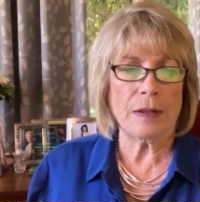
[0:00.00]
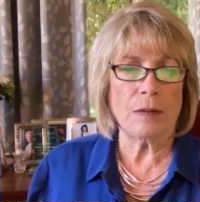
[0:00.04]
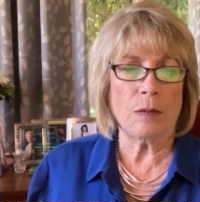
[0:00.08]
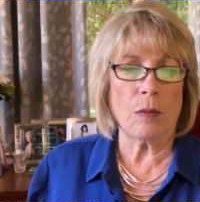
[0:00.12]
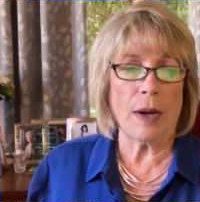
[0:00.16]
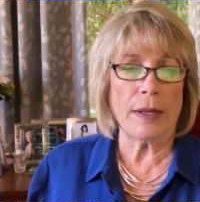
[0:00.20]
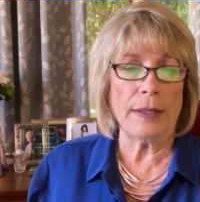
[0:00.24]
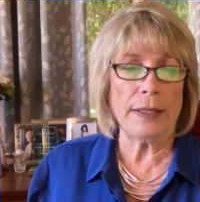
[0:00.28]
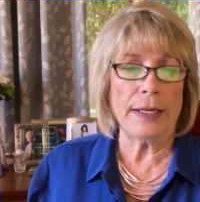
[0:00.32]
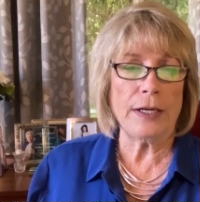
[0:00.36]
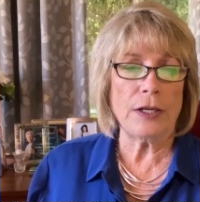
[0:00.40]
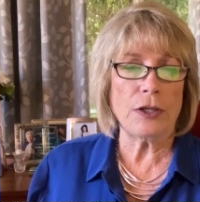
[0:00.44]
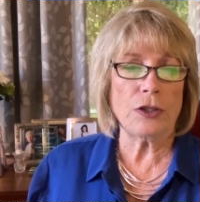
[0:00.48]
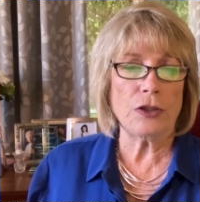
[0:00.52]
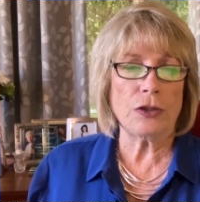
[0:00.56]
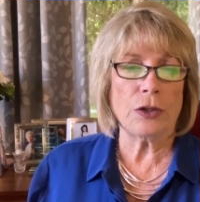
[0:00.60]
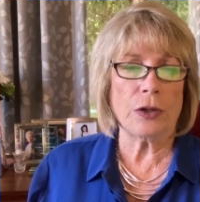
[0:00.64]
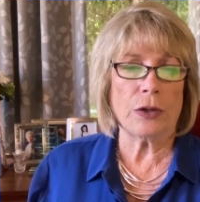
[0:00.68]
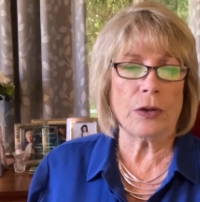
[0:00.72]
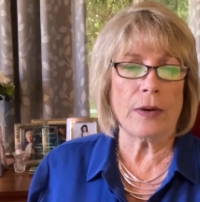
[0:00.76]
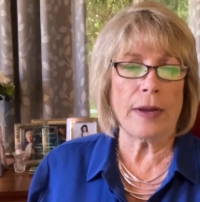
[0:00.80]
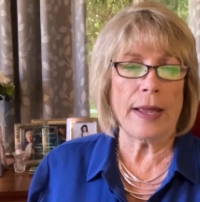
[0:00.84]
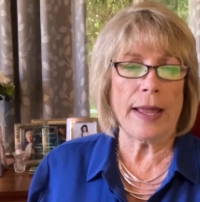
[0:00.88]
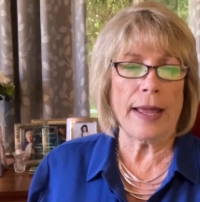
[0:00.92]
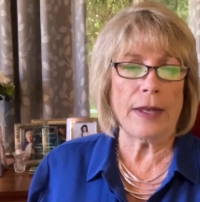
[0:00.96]
Juanita
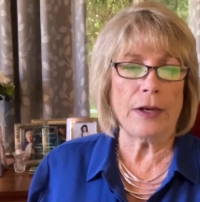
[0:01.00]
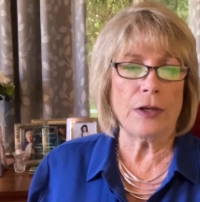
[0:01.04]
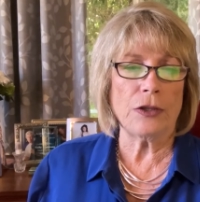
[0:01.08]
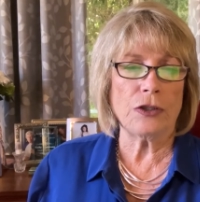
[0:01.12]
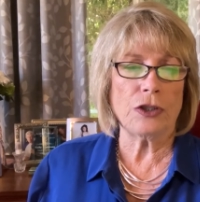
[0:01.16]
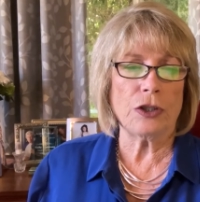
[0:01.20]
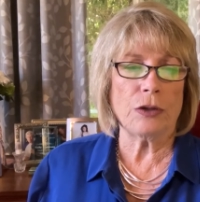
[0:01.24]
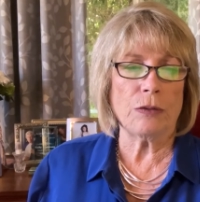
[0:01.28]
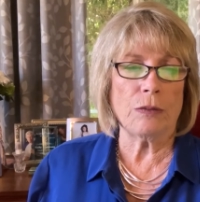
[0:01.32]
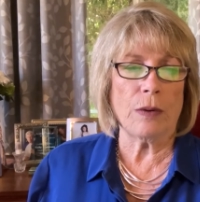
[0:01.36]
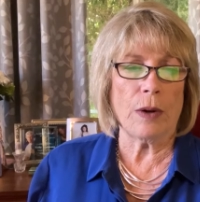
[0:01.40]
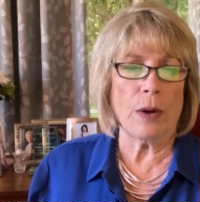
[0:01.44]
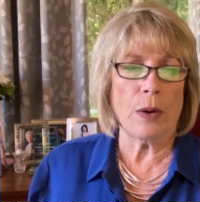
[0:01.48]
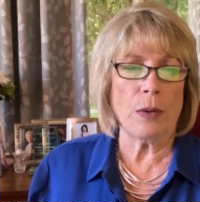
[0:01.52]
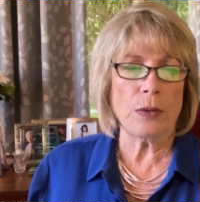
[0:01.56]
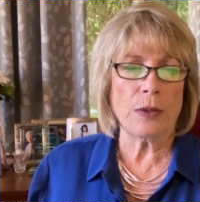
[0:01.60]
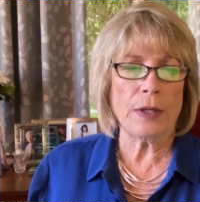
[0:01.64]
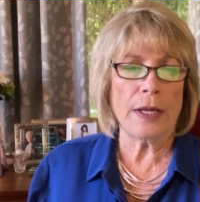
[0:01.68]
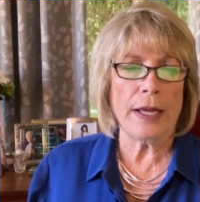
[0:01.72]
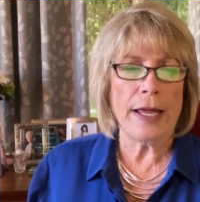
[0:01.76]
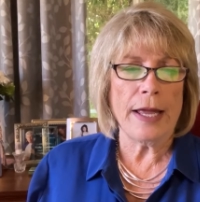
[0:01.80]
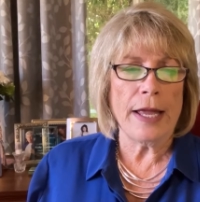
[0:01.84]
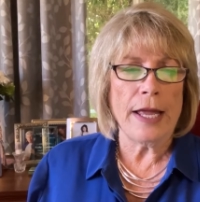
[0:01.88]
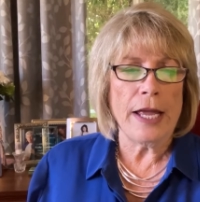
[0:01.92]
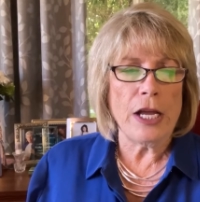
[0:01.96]
shook her head as she wrote.
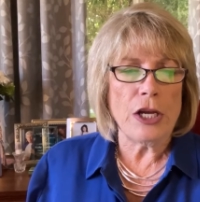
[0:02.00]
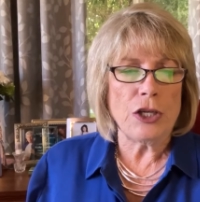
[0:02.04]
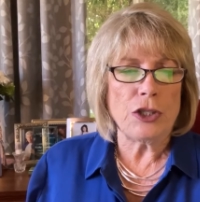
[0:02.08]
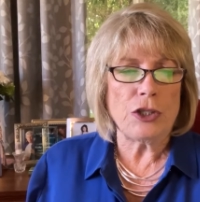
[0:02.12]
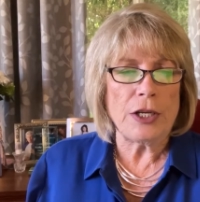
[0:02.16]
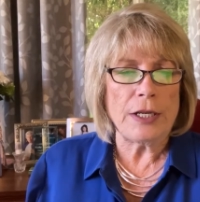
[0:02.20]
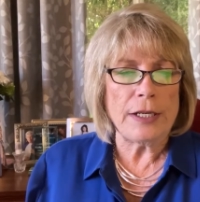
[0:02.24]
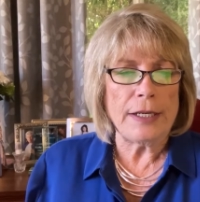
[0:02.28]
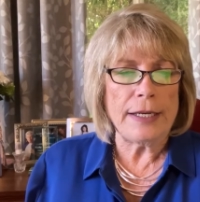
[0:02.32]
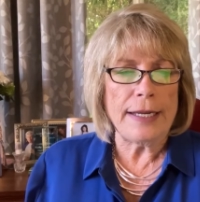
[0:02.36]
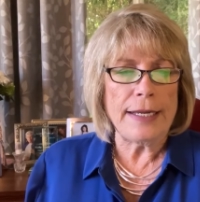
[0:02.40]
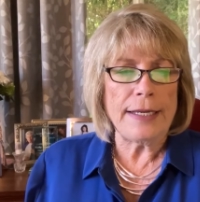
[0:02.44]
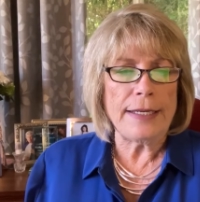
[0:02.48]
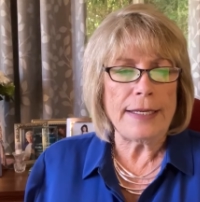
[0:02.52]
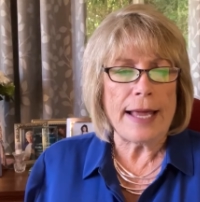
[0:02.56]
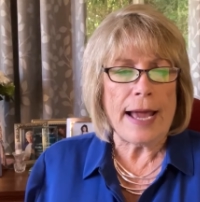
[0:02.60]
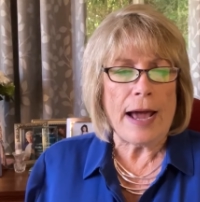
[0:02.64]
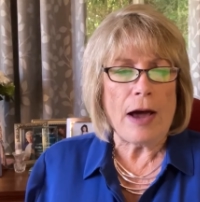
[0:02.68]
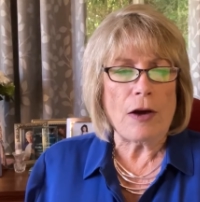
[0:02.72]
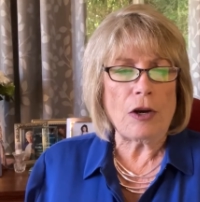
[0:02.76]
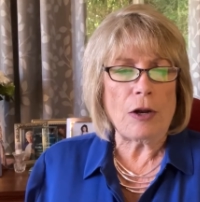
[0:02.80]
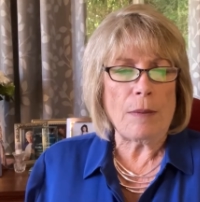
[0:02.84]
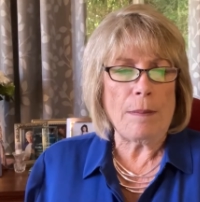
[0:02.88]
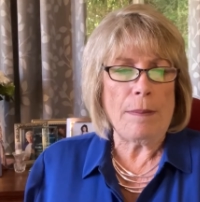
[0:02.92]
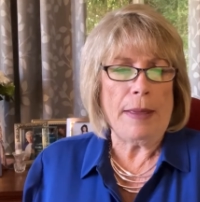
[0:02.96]
She leaned
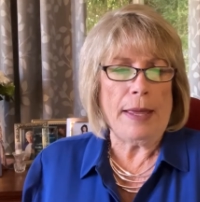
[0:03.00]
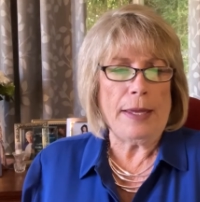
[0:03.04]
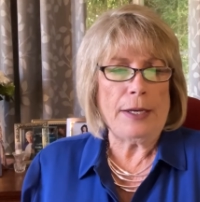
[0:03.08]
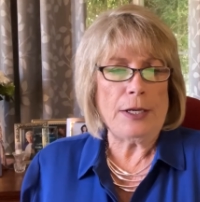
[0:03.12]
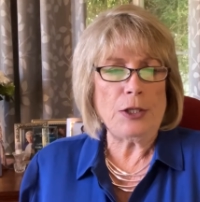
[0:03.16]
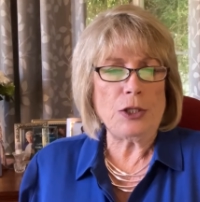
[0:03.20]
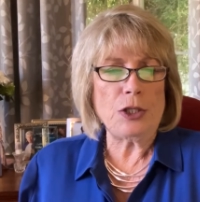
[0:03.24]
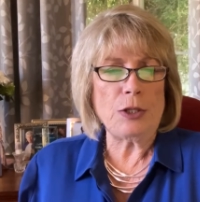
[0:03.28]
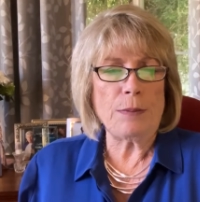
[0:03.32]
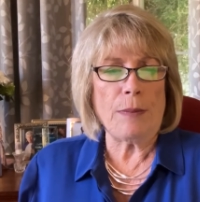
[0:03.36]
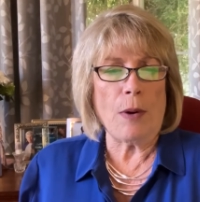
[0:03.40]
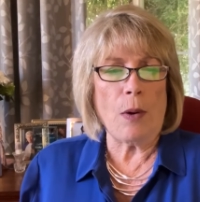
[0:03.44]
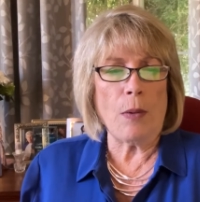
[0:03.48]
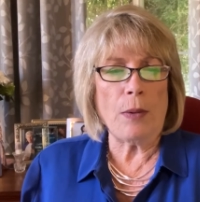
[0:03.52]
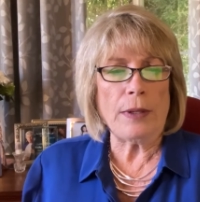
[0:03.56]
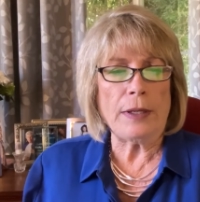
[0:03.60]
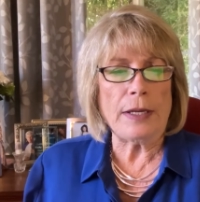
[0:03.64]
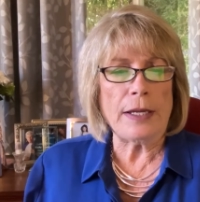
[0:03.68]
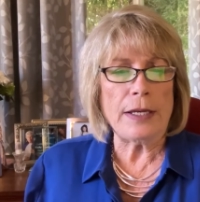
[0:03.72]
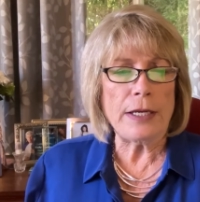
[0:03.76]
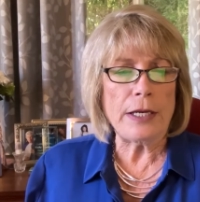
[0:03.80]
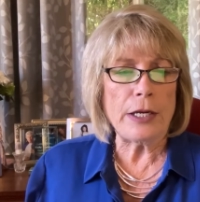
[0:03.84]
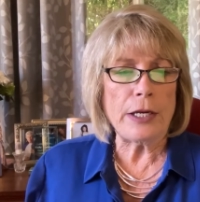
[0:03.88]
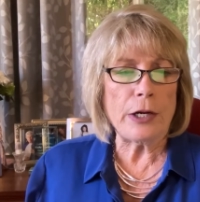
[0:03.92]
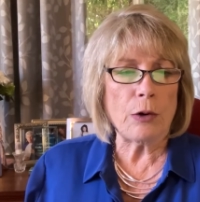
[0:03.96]
down a bit and spoke in
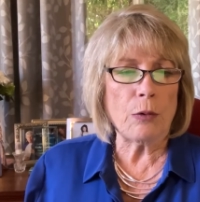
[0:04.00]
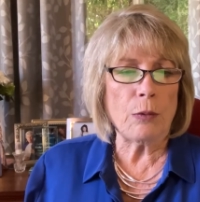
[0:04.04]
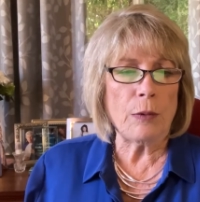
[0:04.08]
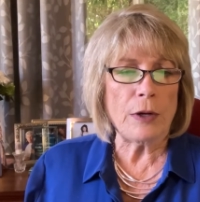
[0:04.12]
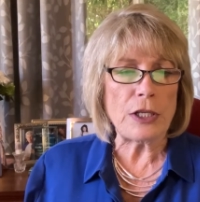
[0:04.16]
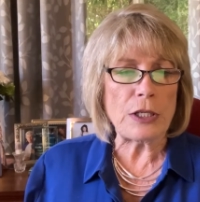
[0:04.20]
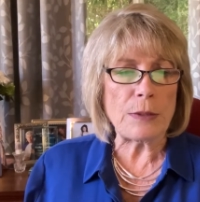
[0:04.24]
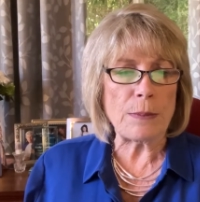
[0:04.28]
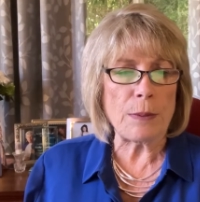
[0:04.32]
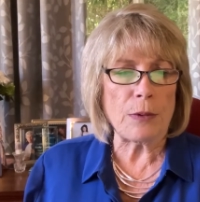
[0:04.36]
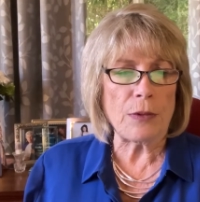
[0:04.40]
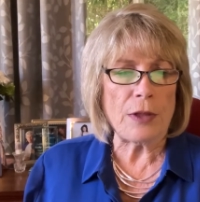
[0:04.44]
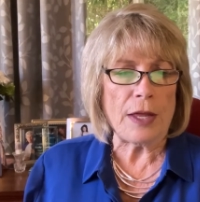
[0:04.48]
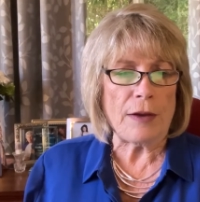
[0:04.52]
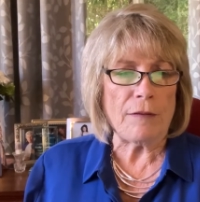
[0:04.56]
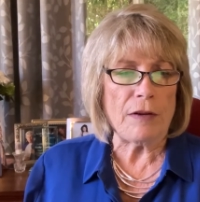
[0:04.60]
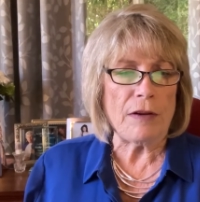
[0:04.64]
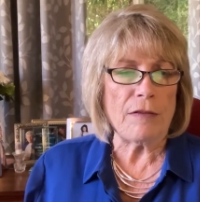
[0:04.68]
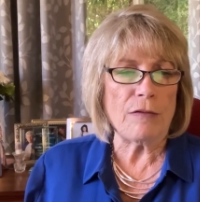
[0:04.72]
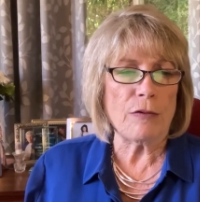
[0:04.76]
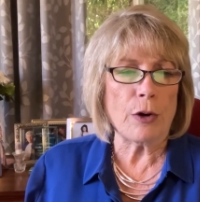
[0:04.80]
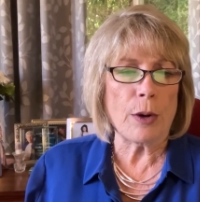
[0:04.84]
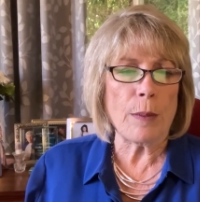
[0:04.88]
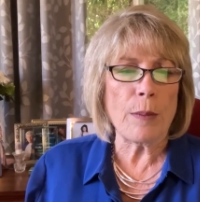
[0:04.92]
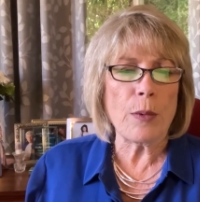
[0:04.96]
a near whisper that
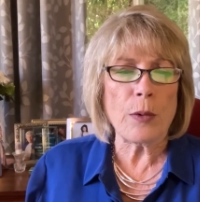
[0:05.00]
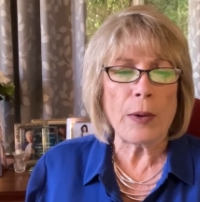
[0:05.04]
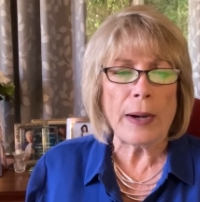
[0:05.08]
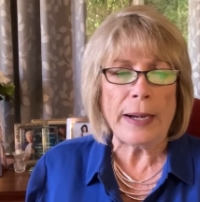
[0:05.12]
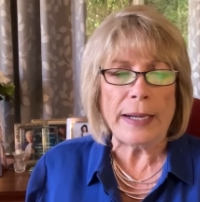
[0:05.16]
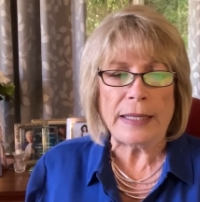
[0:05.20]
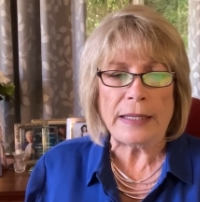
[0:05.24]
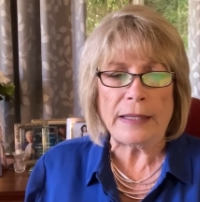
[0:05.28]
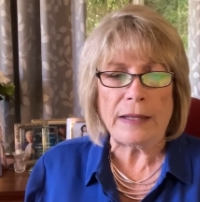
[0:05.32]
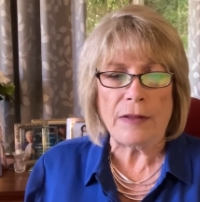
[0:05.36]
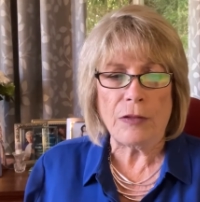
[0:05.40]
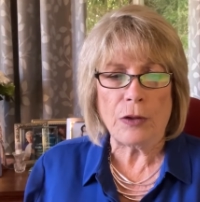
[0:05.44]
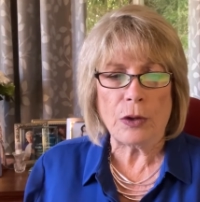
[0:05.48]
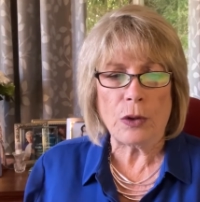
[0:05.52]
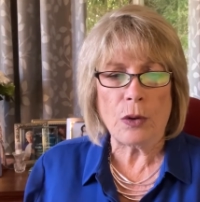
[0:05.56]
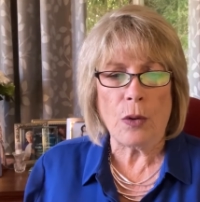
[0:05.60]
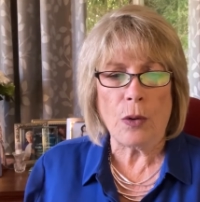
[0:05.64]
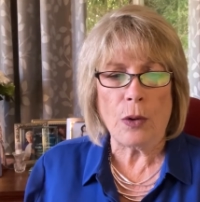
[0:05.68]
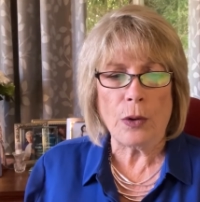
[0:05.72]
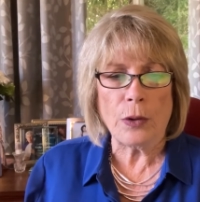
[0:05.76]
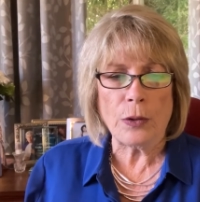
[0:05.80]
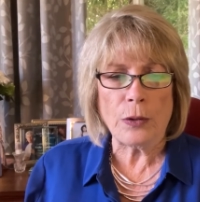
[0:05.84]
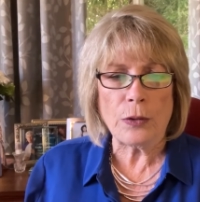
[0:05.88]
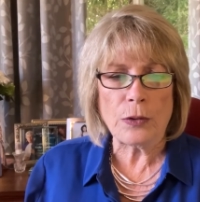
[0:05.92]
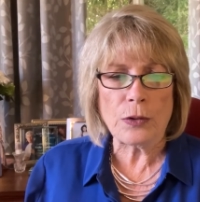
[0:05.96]
reverberated in the
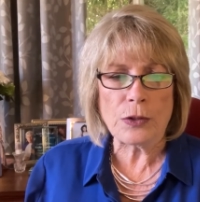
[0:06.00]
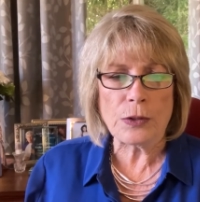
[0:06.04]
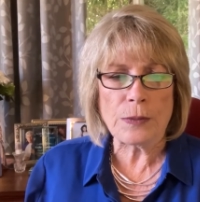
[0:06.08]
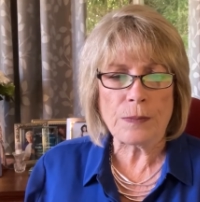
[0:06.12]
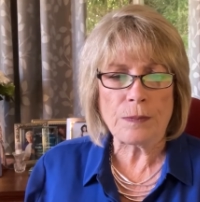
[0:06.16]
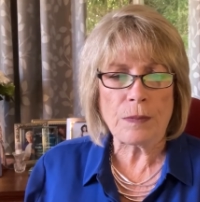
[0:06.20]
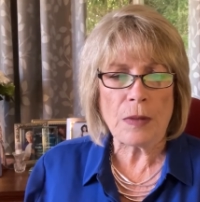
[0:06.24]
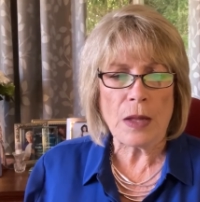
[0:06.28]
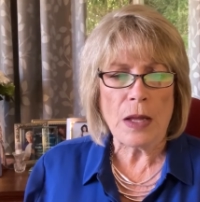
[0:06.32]
corners.